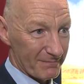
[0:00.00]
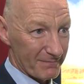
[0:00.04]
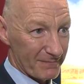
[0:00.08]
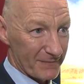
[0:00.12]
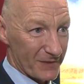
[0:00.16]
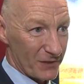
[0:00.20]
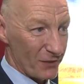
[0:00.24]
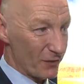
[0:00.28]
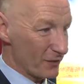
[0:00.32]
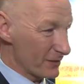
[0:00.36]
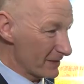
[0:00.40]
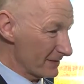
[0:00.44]

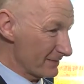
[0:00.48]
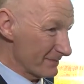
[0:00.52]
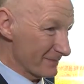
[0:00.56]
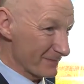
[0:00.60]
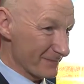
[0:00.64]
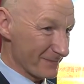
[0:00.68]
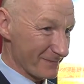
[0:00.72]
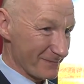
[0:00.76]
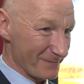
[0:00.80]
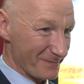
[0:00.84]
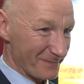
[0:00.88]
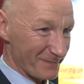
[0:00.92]
I was
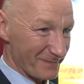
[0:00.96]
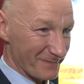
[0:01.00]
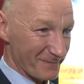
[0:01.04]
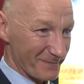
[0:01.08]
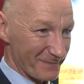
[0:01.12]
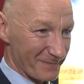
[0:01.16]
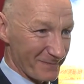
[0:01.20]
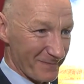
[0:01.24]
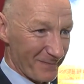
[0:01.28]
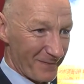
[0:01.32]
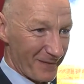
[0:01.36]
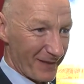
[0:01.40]
hoping there'd be
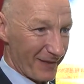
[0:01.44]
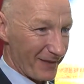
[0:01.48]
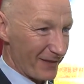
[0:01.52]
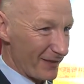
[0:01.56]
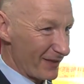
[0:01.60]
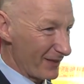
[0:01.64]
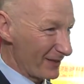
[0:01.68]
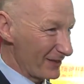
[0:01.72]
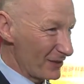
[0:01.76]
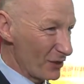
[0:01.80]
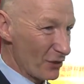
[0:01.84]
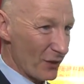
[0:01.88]
an app. I'm
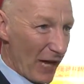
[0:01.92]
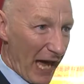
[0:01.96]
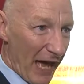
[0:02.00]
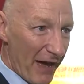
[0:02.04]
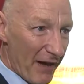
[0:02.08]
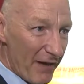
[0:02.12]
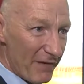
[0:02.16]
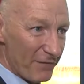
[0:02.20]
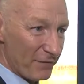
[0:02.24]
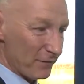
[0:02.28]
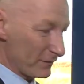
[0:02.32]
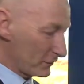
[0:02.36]
a techie
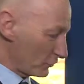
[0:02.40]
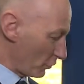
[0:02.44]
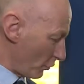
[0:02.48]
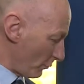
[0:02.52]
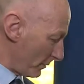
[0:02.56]
girl,